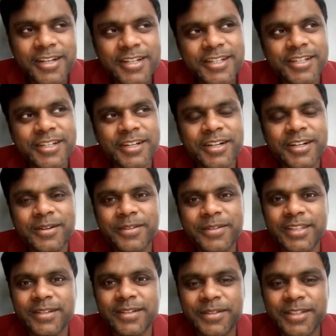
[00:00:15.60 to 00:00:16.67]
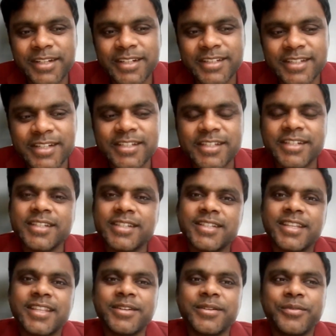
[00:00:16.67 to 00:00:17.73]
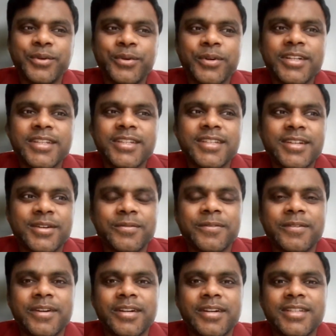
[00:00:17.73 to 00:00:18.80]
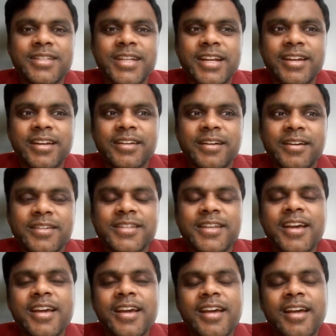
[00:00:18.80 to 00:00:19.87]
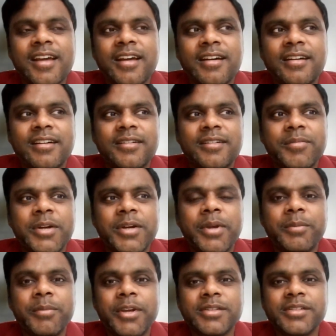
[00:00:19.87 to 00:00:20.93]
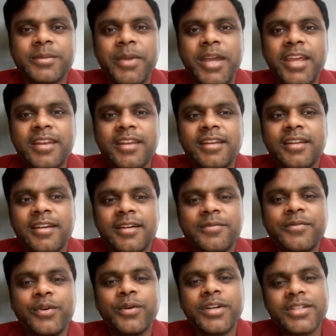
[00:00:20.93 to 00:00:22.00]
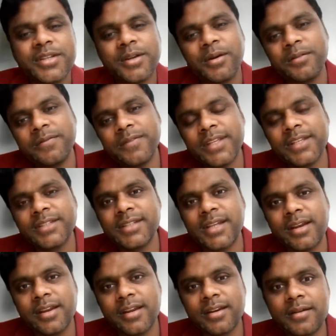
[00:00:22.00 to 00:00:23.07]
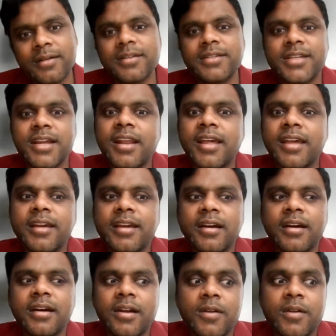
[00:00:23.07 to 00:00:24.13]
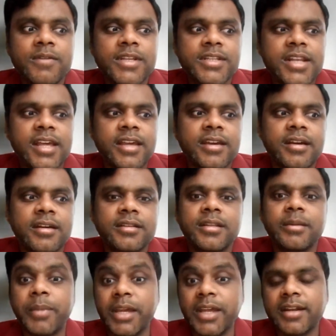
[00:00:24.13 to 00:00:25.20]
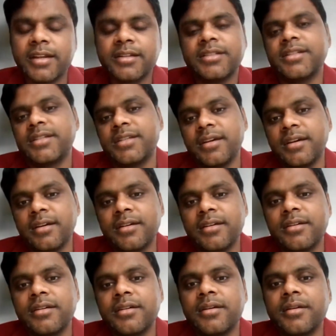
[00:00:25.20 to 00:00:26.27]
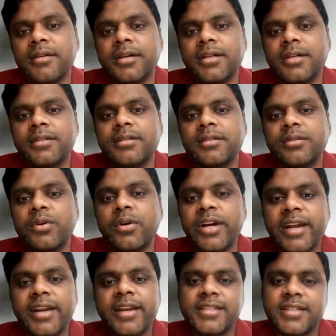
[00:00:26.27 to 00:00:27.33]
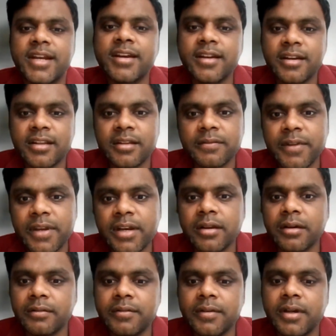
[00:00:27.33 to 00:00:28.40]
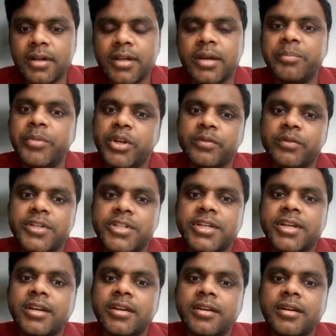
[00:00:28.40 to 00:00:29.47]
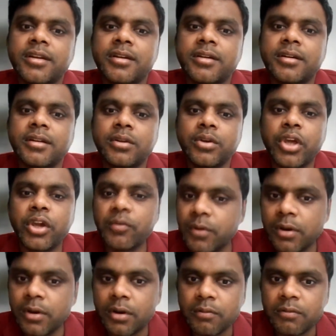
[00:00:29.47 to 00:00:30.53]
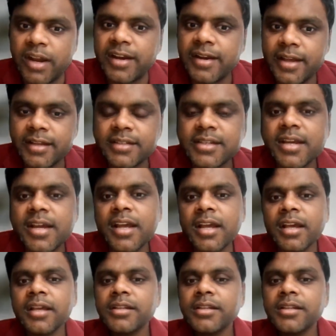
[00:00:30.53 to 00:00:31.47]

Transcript: knowledge with the researchers and the viewers of SciTech Talks. Because the main viewers of this SciTech Talks are always the beginners who are getting started in the field of computer vision and looking for a lot of ideas.